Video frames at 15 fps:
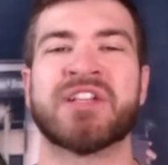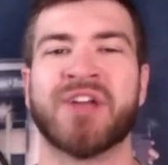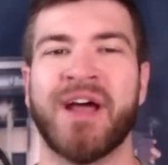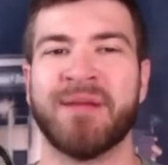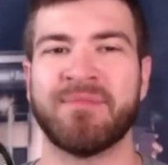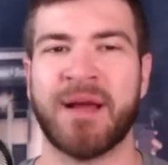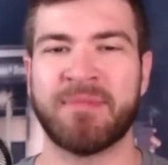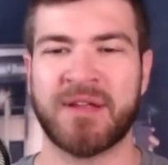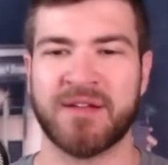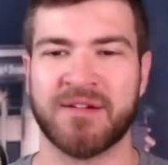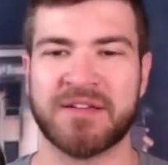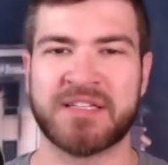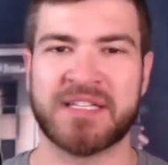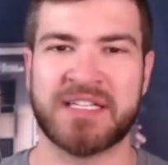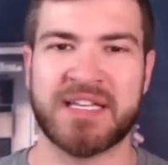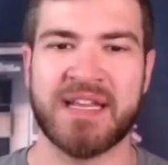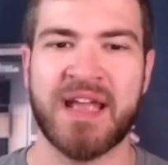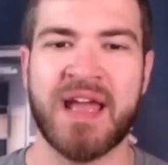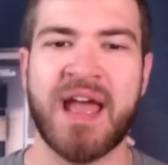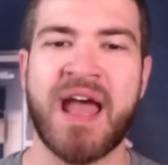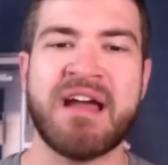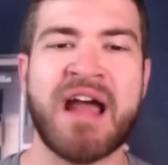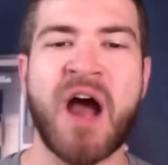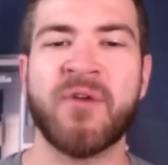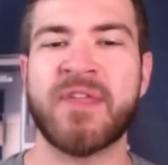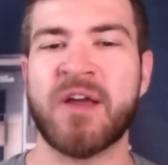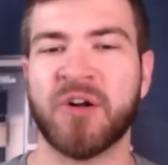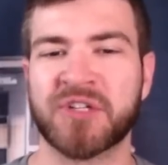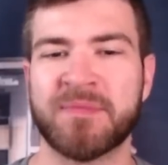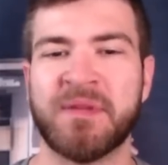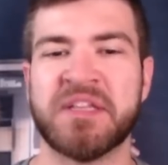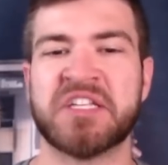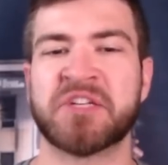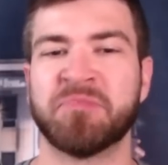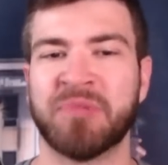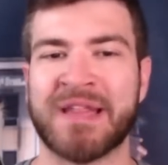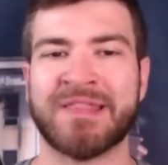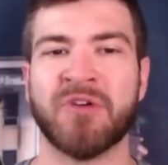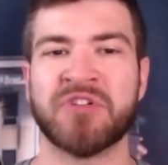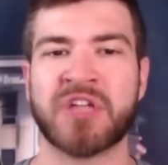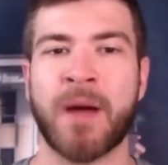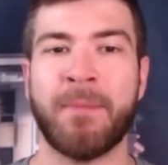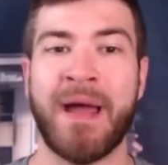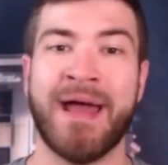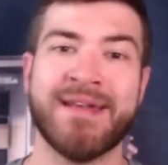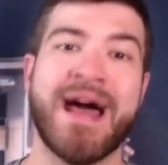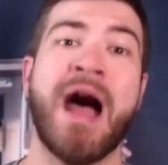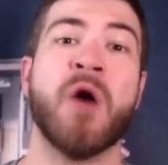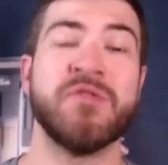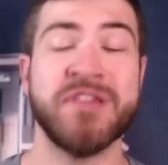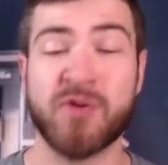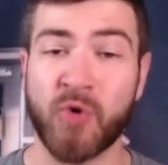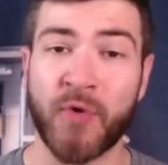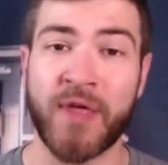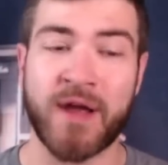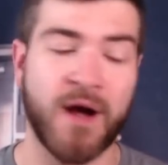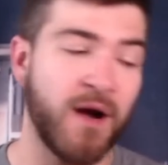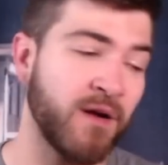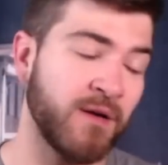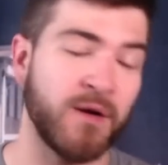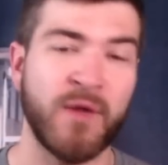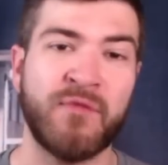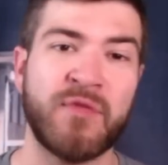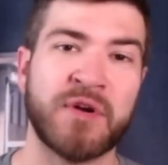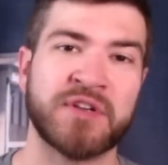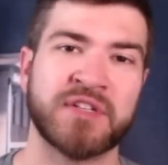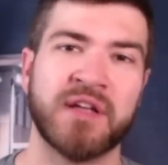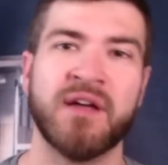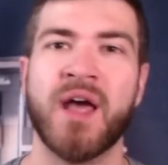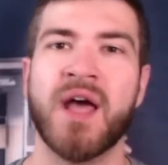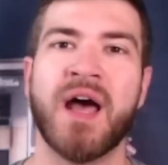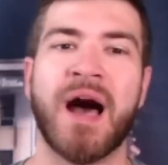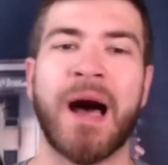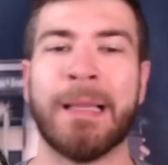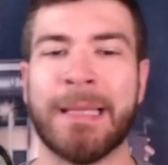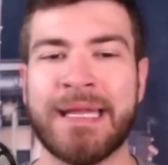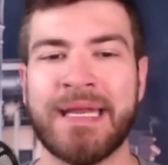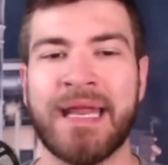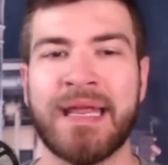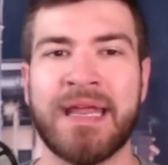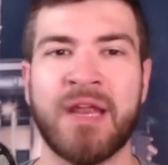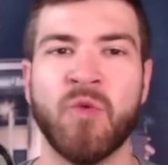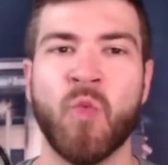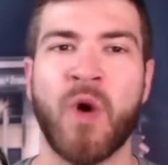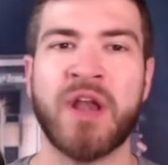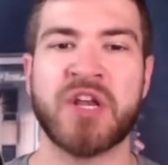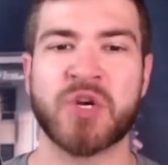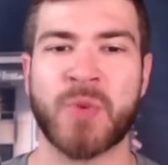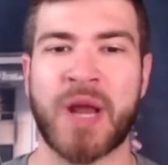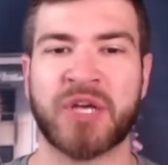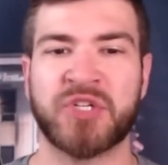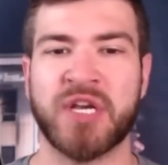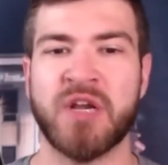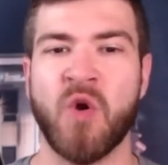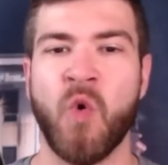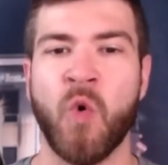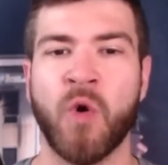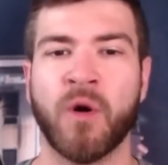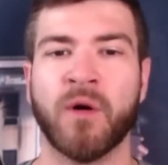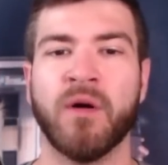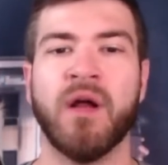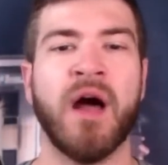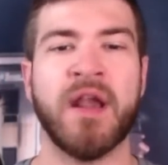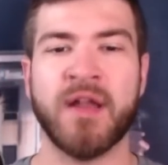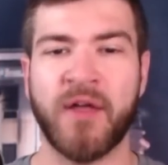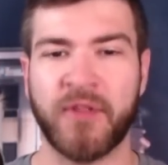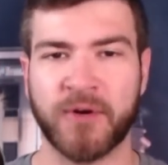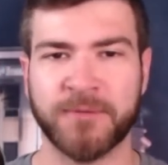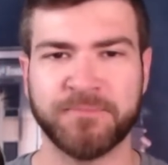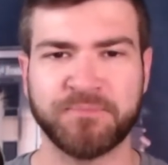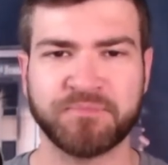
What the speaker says: So I'm curious to see how they ultimately split those up and how equal they are, or if there's a leaning in one direction or another.